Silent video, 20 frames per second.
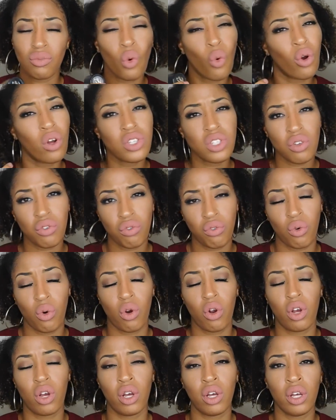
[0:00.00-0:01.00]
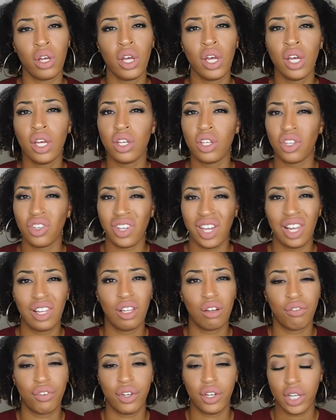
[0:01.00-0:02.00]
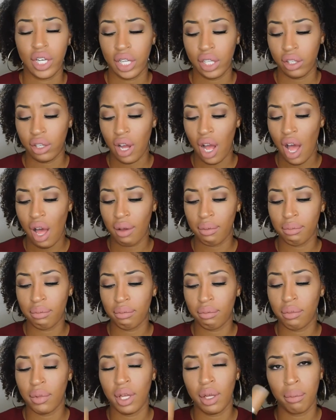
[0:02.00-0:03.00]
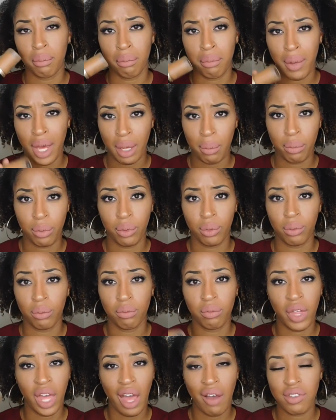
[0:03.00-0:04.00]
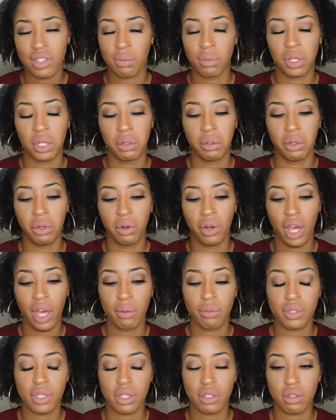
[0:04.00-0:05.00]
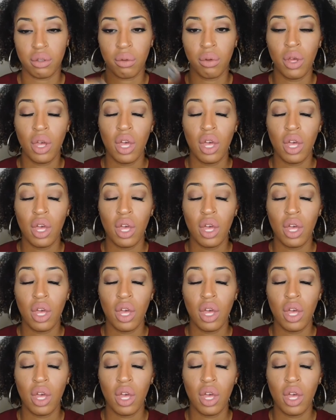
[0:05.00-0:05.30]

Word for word: or Sephora. Go look for your color. I'm Maple. They have some cute little names as well.